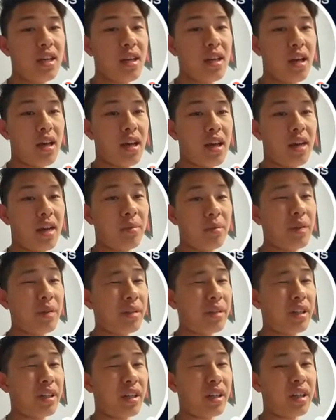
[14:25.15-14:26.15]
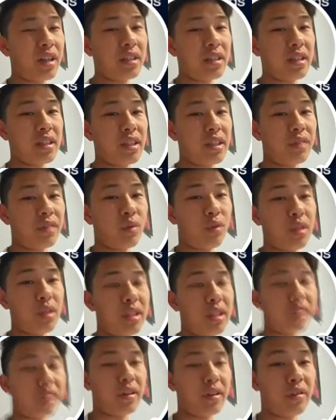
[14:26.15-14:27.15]
I probably could have gotten to tier 14
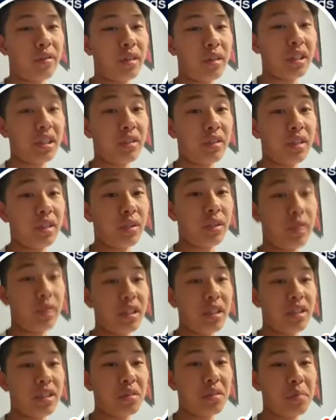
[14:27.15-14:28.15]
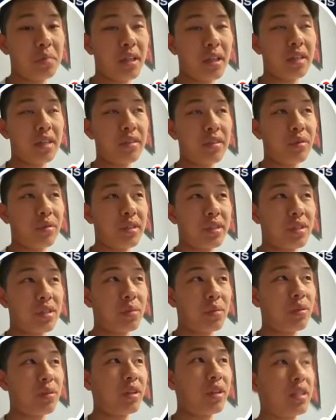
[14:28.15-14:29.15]
if I really, really wanted to, but there was no
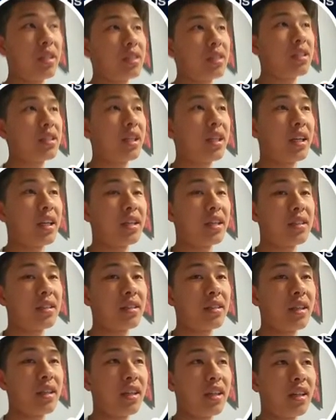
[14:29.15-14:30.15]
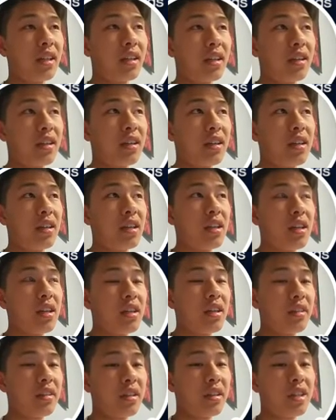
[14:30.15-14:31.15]
point, seeing as the
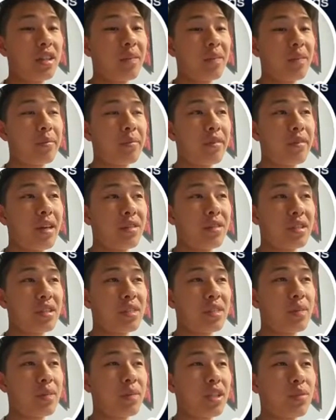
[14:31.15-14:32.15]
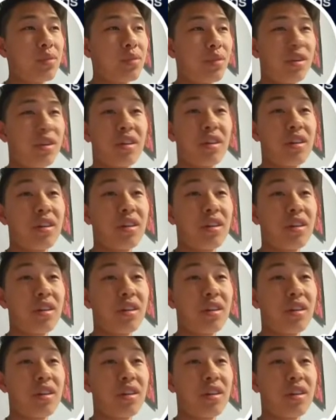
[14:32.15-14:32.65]
top 1,000 spots were